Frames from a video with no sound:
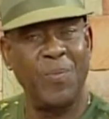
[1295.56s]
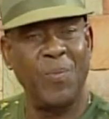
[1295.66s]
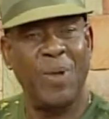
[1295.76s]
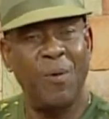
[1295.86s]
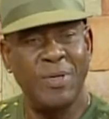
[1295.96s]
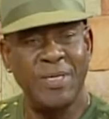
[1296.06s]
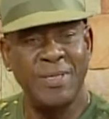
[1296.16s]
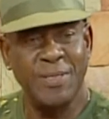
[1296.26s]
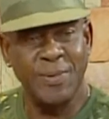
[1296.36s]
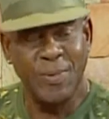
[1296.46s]
when I was
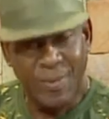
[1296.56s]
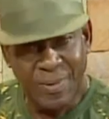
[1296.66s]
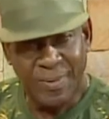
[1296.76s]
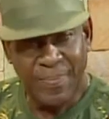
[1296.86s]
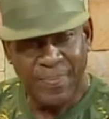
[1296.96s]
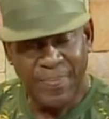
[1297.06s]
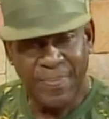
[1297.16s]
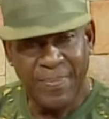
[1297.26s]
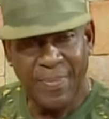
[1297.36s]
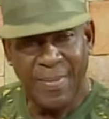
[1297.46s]
in school, uh-huh.
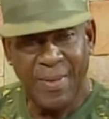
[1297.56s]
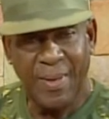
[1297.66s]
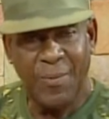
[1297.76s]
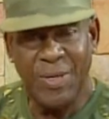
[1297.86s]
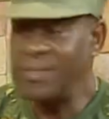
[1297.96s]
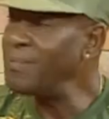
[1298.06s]
we used to